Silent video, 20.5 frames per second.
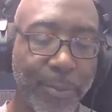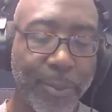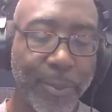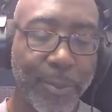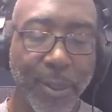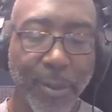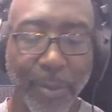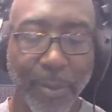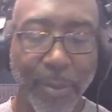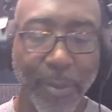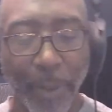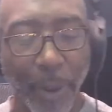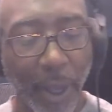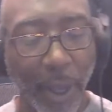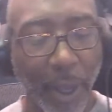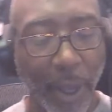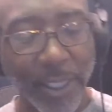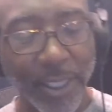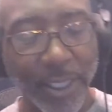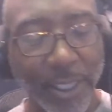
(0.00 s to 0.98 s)
to be
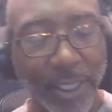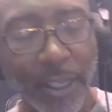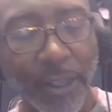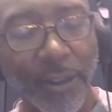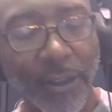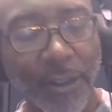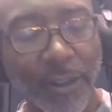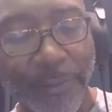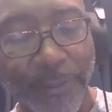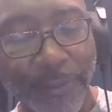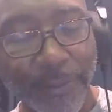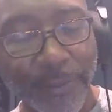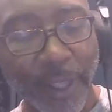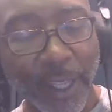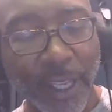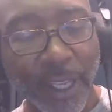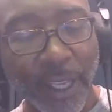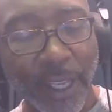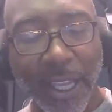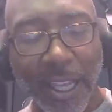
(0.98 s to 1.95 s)
punished here.
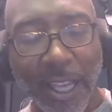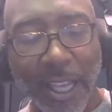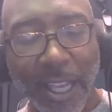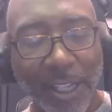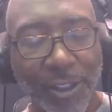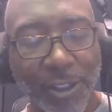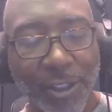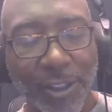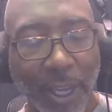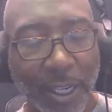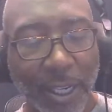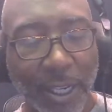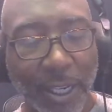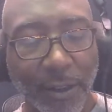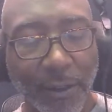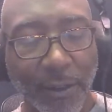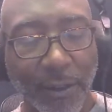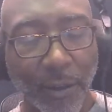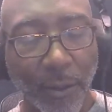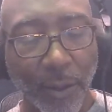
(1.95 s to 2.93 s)
I tried it
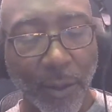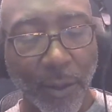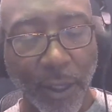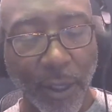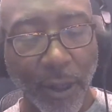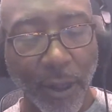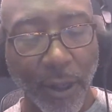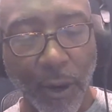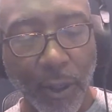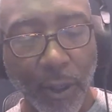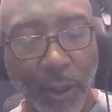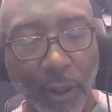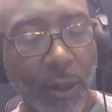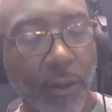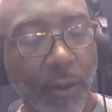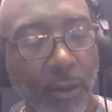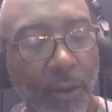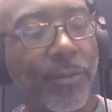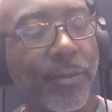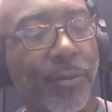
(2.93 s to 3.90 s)
early
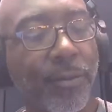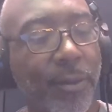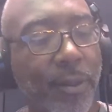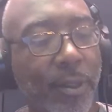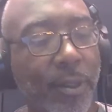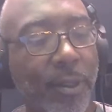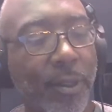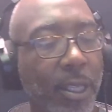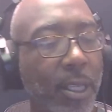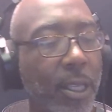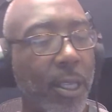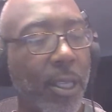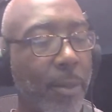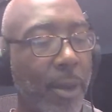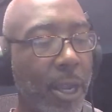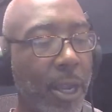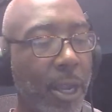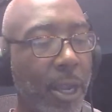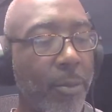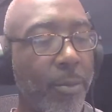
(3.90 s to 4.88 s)
on in
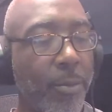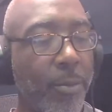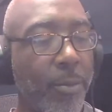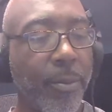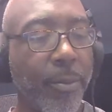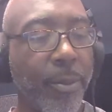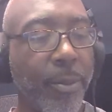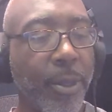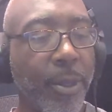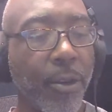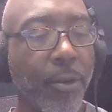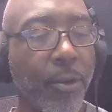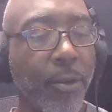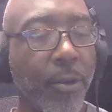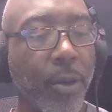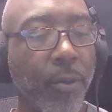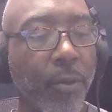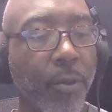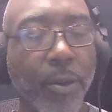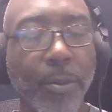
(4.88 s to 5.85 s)
my Airbnb
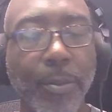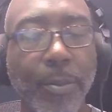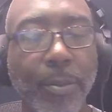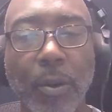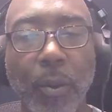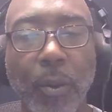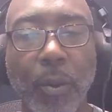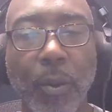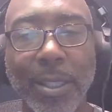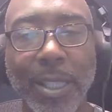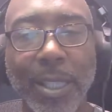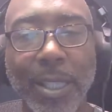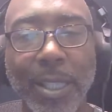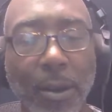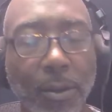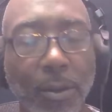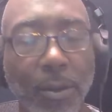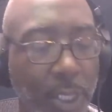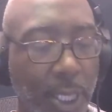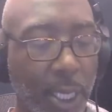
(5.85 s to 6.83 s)
career. We put white
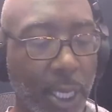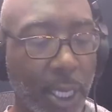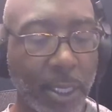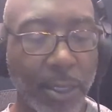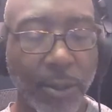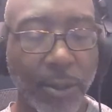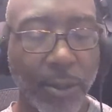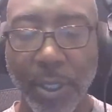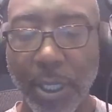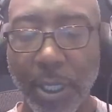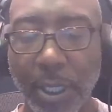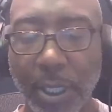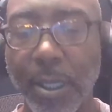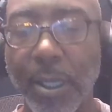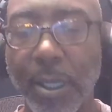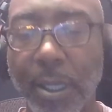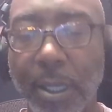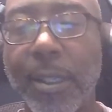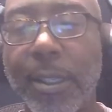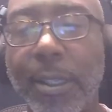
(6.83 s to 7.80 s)
towels out, and it was just
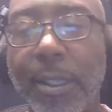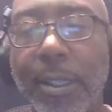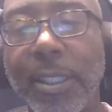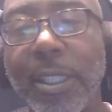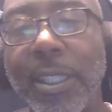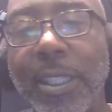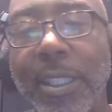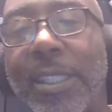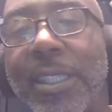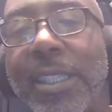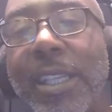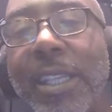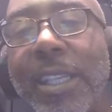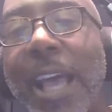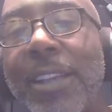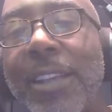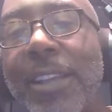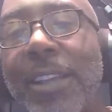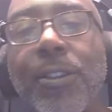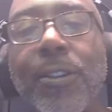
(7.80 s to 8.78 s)
a
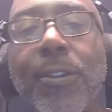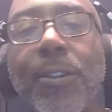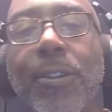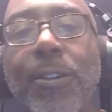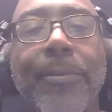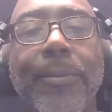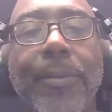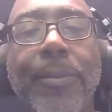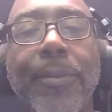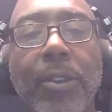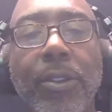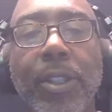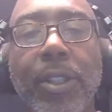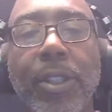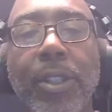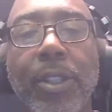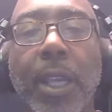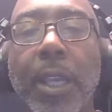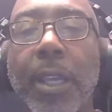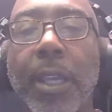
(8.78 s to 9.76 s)
disaster. You
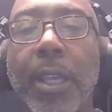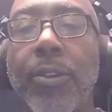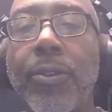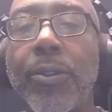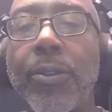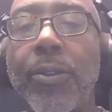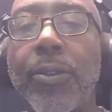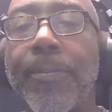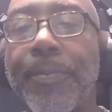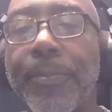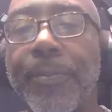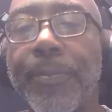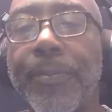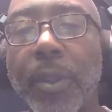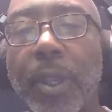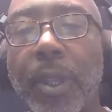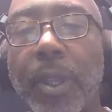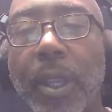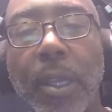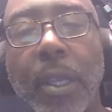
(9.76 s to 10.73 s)
just can't do it.
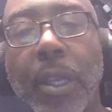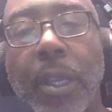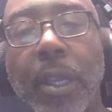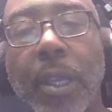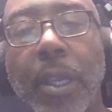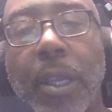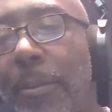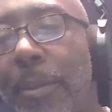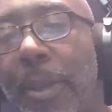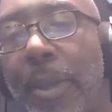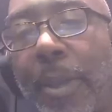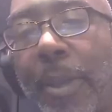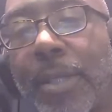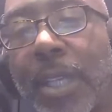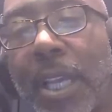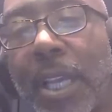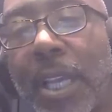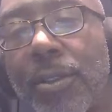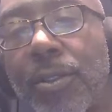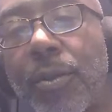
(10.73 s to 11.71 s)
Makeup
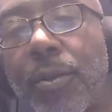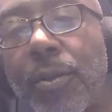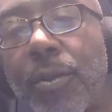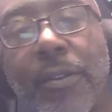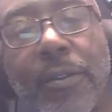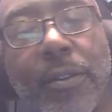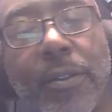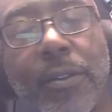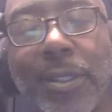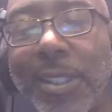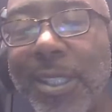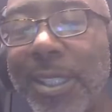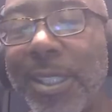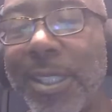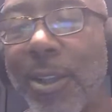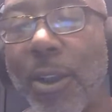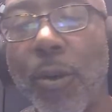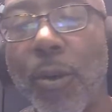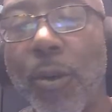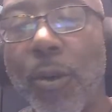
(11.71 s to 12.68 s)
towels or whatever. Just
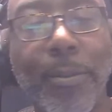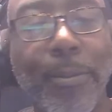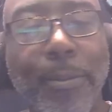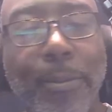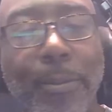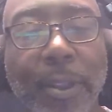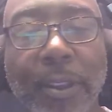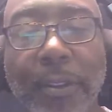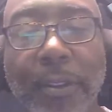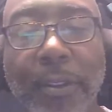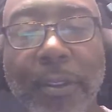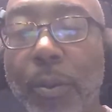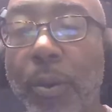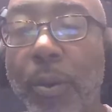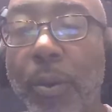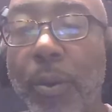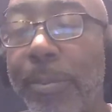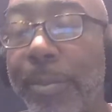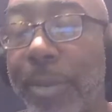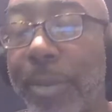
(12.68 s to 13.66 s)
go with, if you want
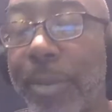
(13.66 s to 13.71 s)
to put